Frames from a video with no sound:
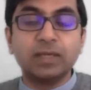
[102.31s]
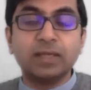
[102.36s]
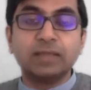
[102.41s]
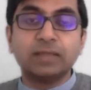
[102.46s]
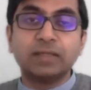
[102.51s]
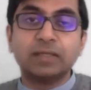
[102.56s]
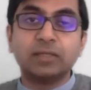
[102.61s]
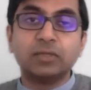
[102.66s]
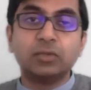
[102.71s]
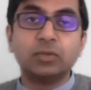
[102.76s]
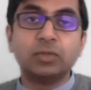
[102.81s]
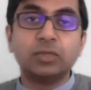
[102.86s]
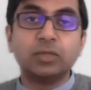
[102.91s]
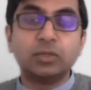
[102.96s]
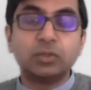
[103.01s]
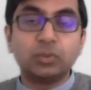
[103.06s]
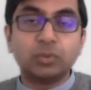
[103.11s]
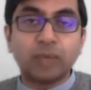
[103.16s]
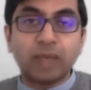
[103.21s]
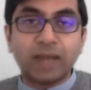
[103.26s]
then you need
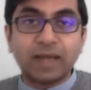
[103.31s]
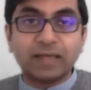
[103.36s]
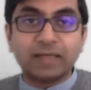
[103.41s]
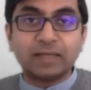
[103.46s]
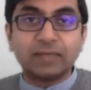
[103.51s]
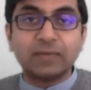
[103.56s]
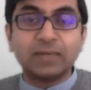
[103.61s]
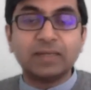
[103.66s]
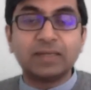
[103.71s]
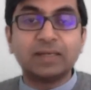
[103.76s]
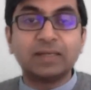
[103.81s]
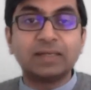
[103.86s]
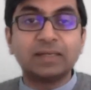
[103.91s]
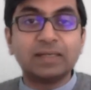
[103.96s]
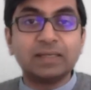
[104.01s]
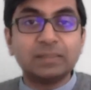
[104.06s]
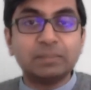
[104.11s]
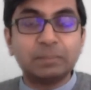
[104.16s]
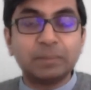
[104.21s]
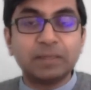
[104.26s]
to activate a
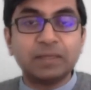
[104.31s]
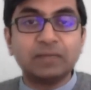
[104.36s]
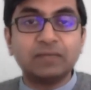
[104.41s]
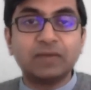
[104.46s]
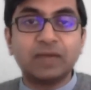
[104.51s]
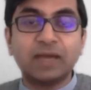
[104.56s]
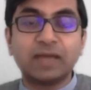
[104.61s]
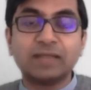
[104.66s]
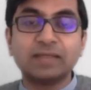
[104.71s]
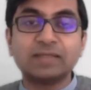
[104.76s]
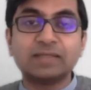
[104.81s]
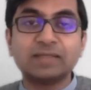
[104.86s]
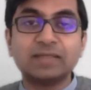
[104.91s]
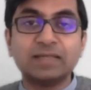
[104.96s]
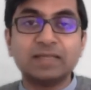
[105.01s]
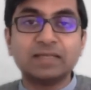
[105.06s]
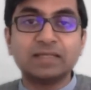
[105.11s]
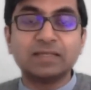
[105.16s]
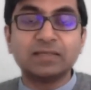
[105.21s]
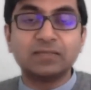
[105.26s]
T PIN via the C D
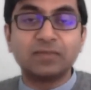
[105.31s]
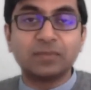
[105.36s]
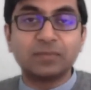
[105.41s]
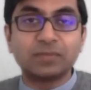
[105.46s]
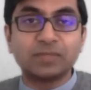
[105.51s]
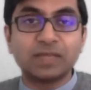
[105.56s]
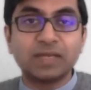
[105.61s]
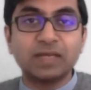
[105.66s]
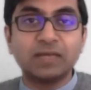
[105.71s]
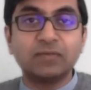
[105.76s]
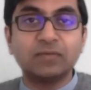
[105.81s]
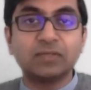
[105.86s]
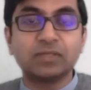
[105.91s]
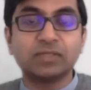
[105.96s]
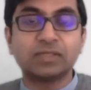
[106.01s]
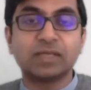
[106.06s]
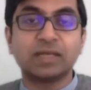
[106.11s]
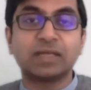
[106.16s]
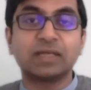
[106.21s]
S L website, which is,